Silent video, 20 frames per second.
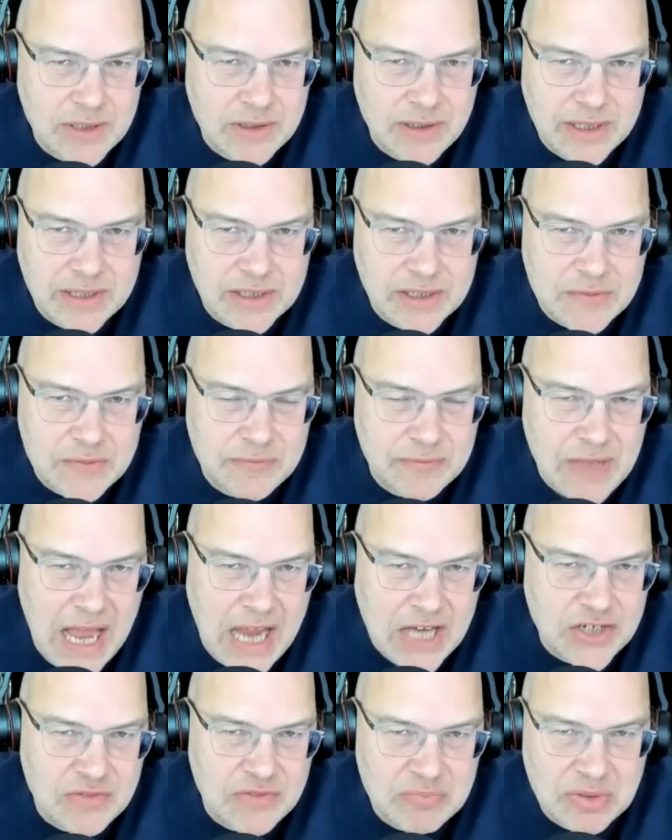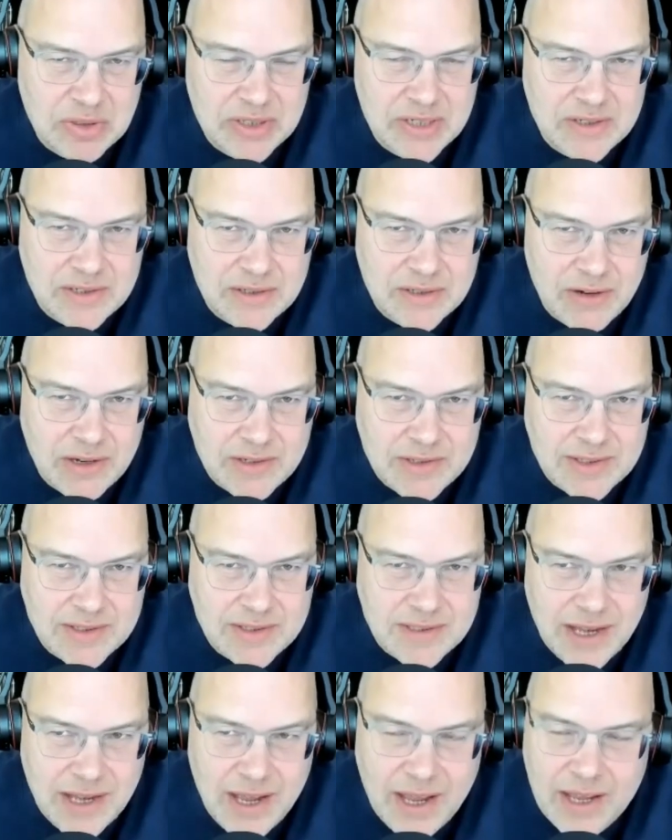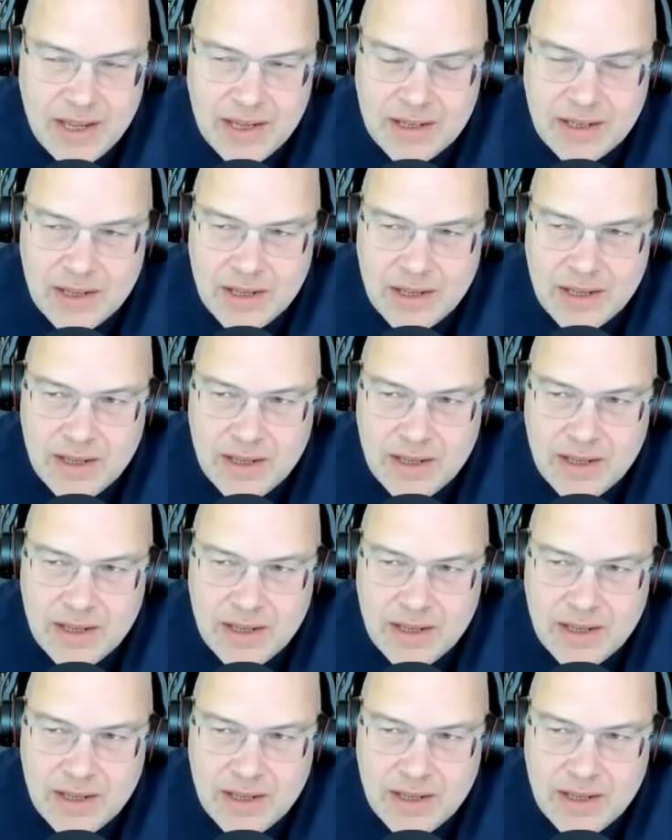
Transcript: You're like this flash of brilliance across the sky